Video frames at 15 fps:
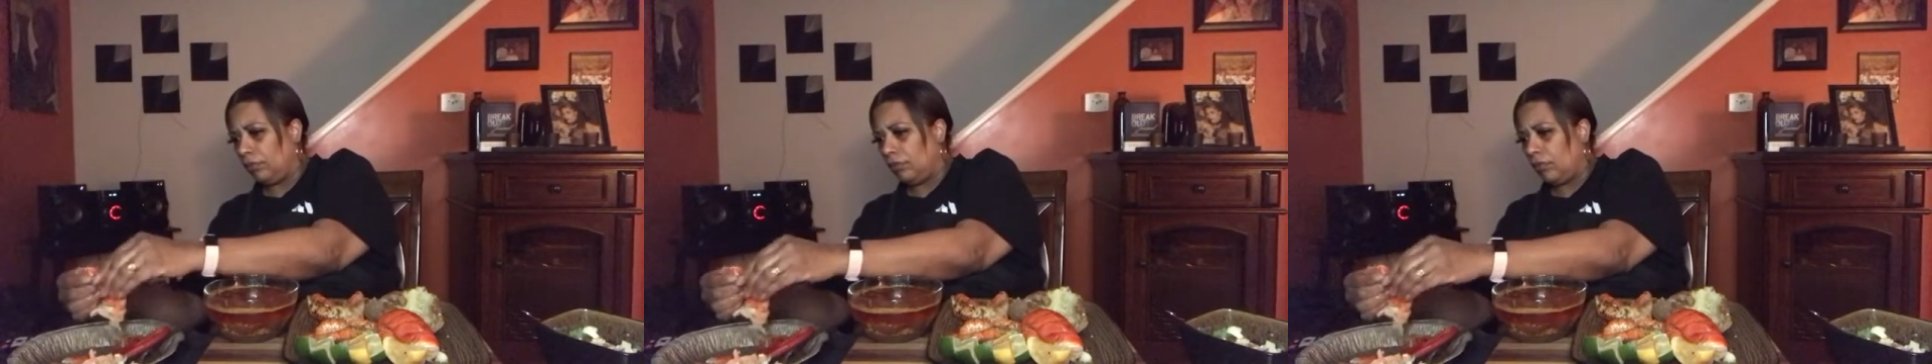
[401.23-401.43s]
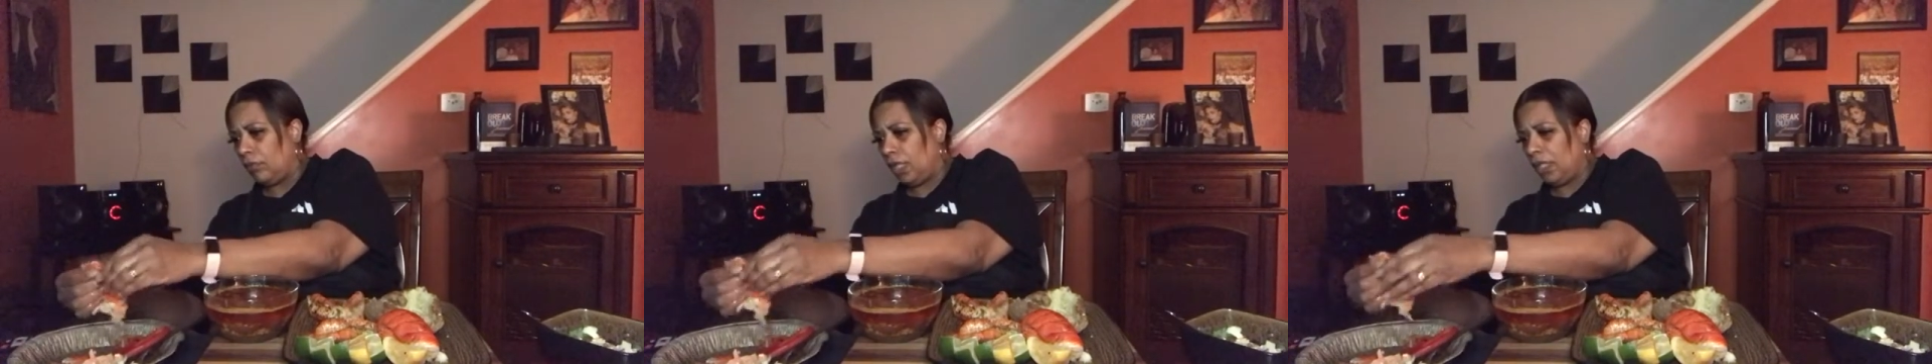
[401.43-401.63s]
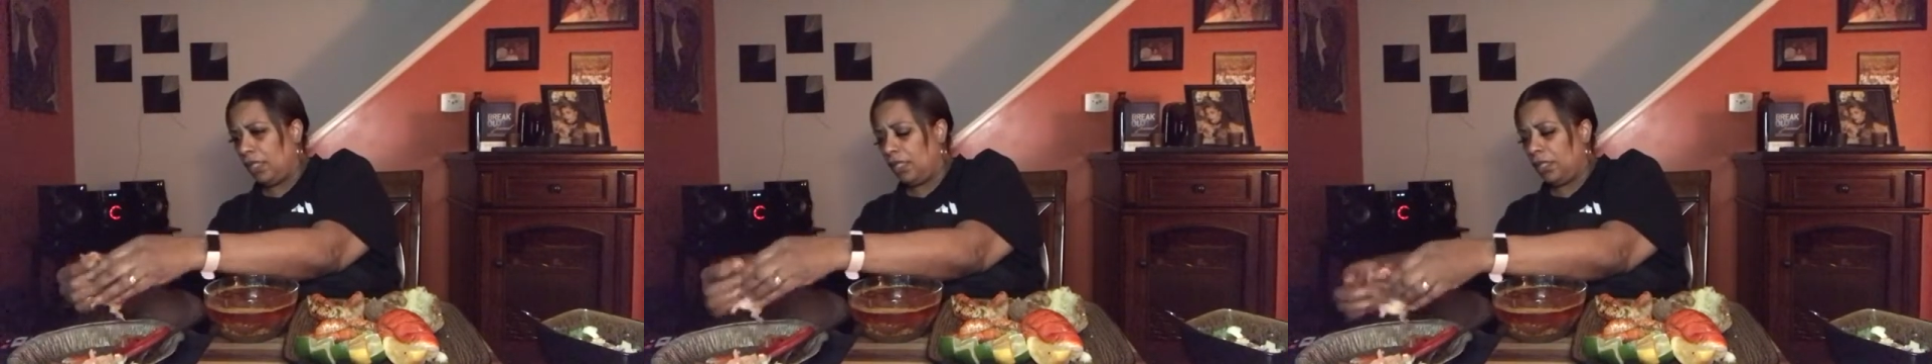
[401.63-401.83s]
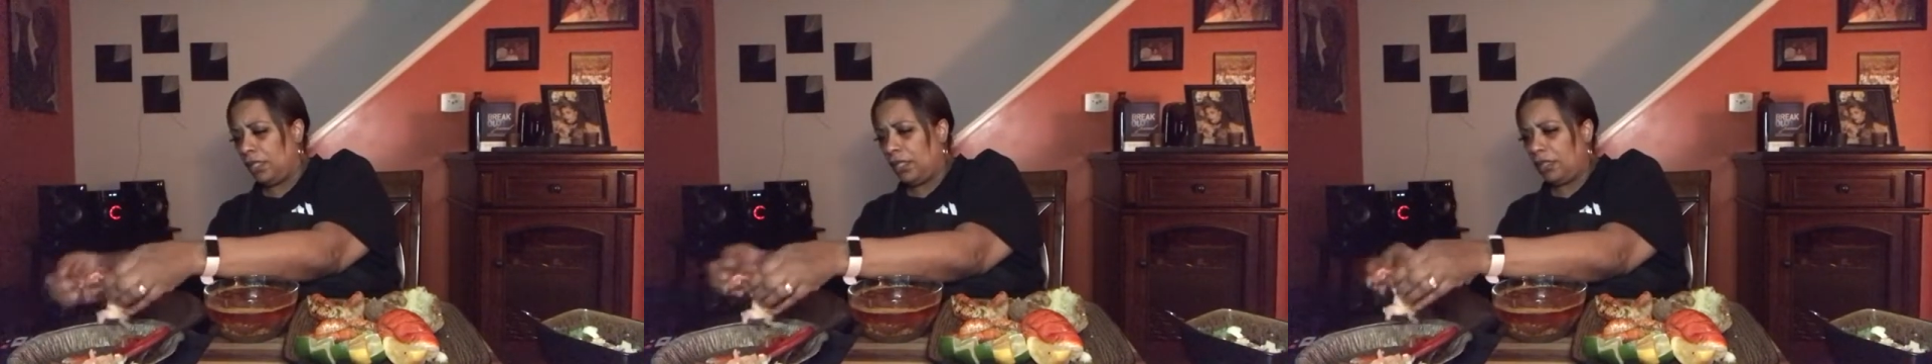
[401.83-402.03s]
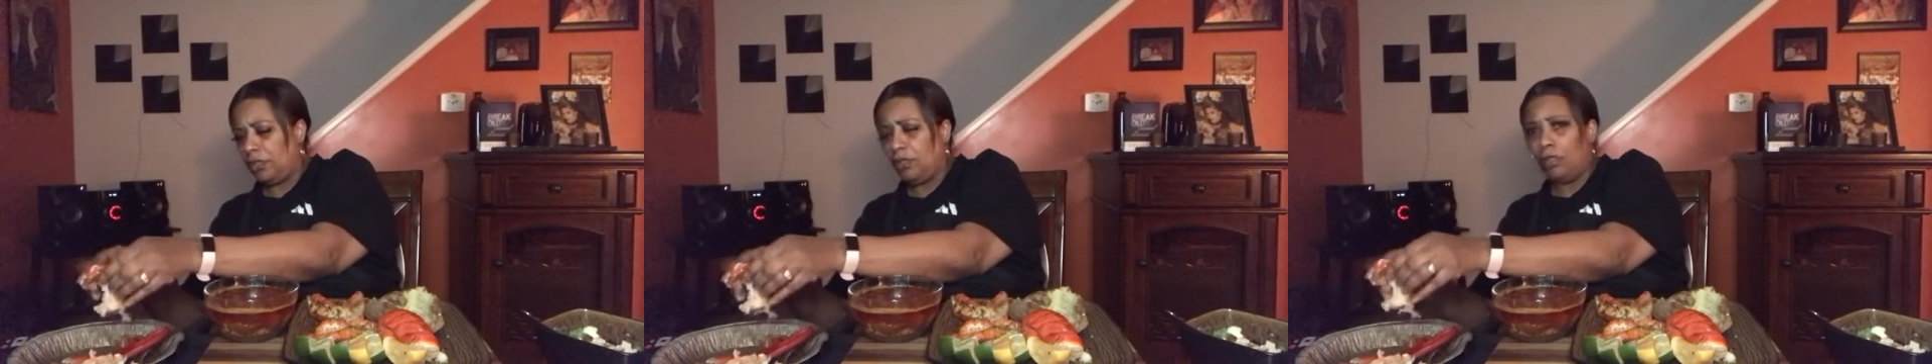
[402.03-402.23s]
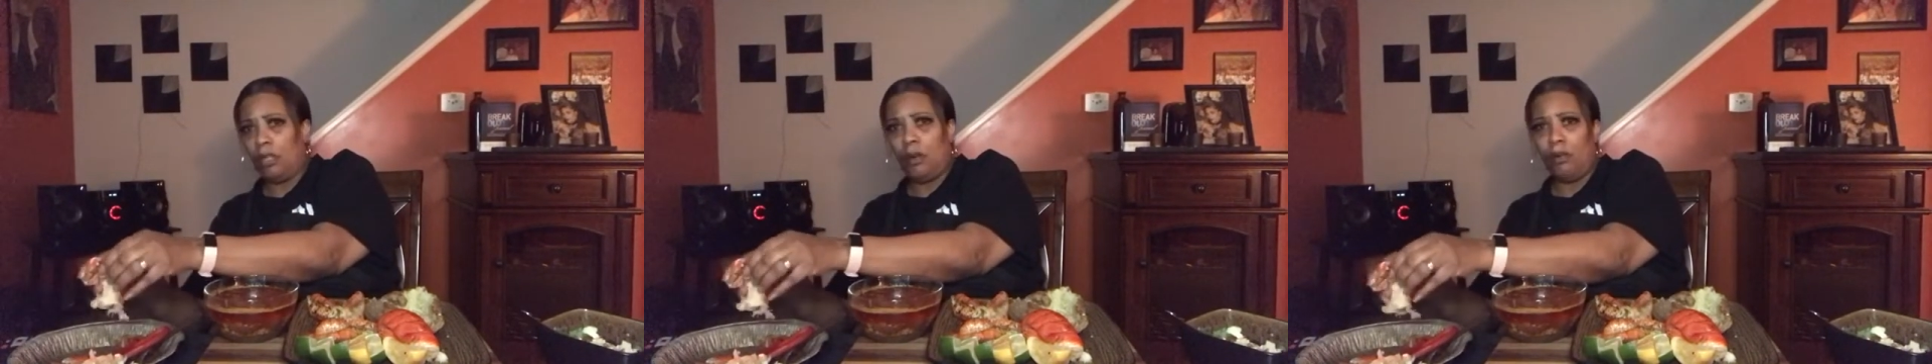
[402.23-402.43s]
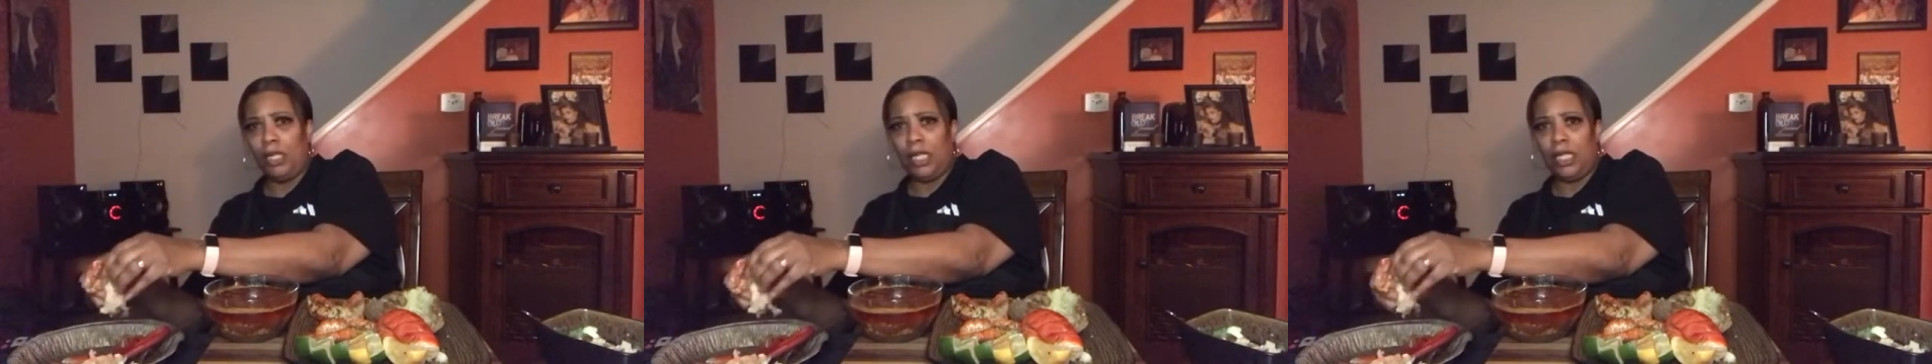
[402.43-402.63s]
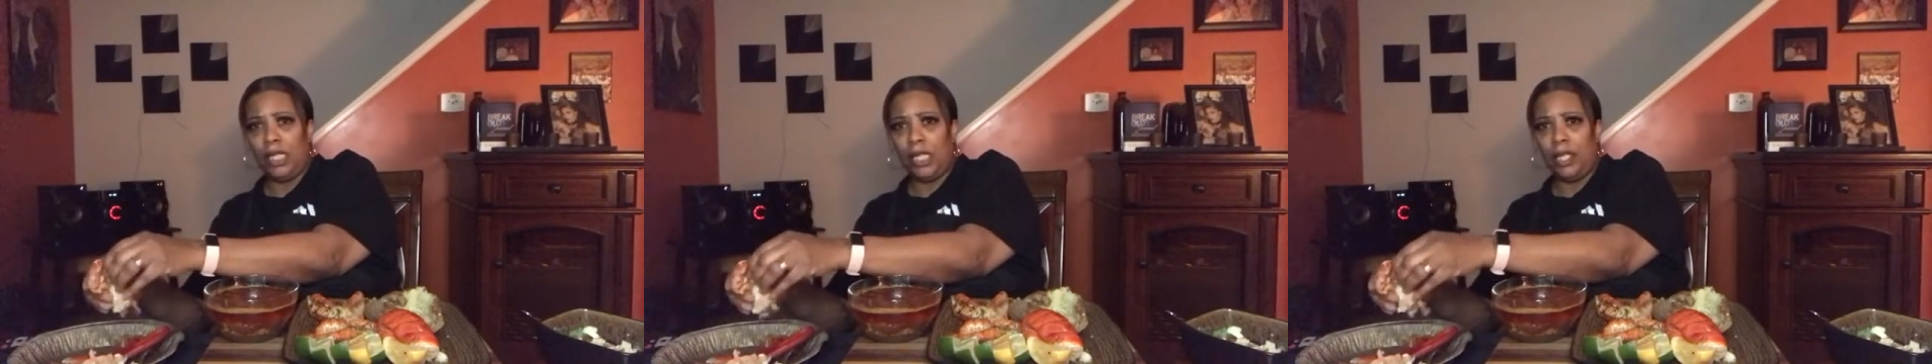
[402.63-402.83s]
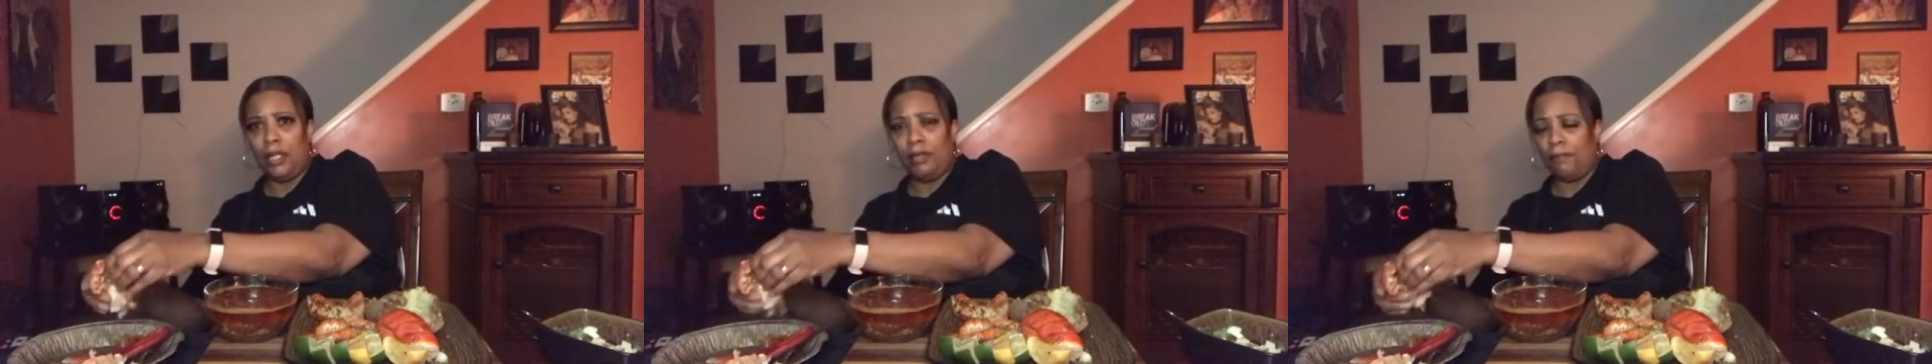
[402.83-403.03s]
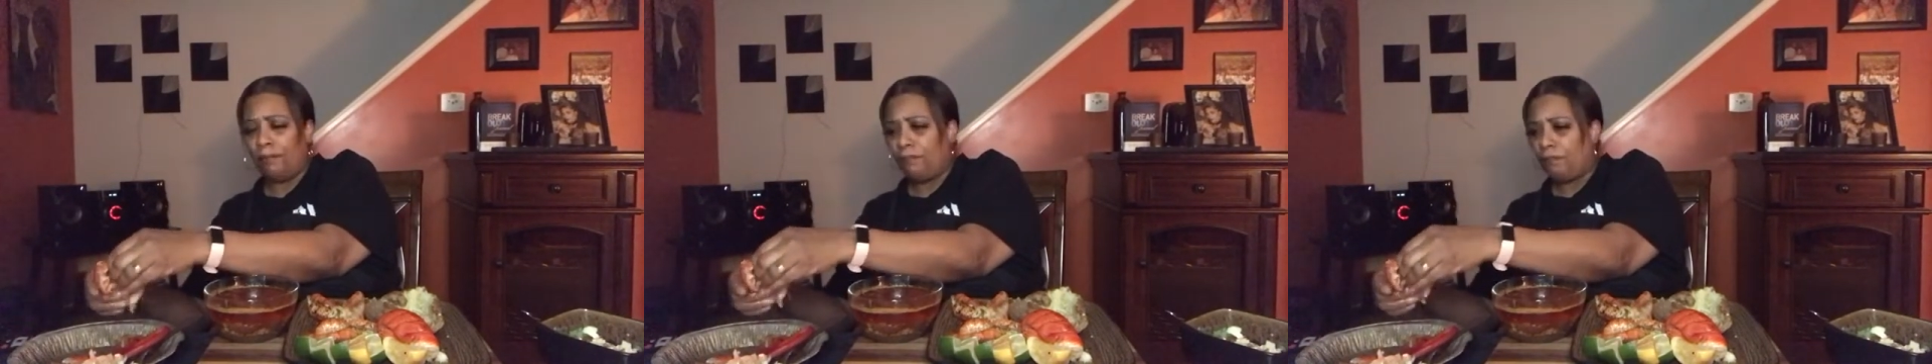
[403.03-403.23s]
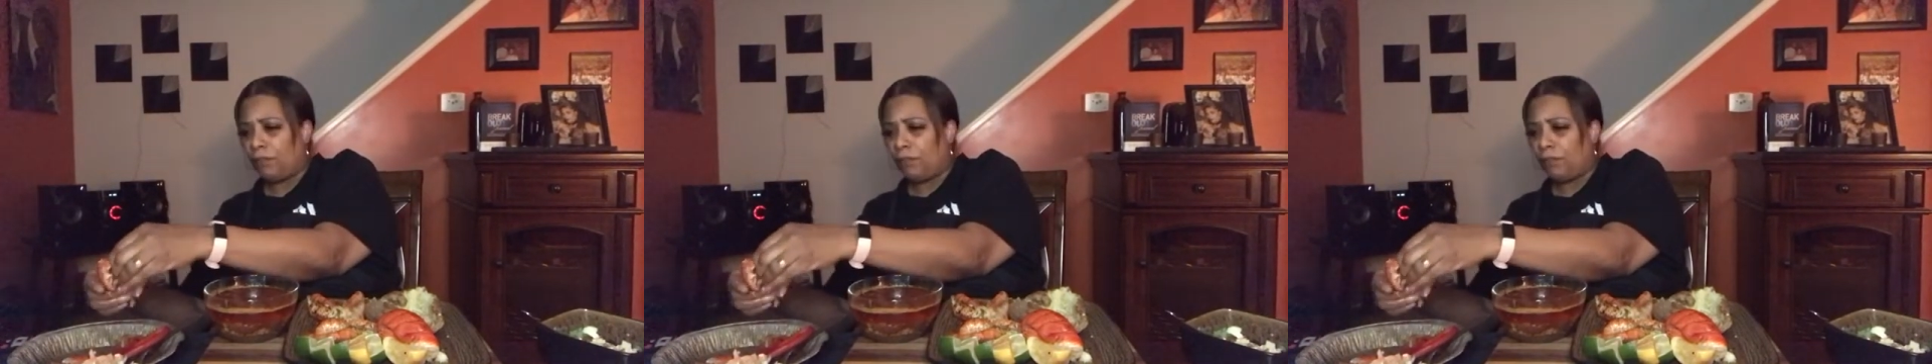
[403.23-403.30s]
If you go in there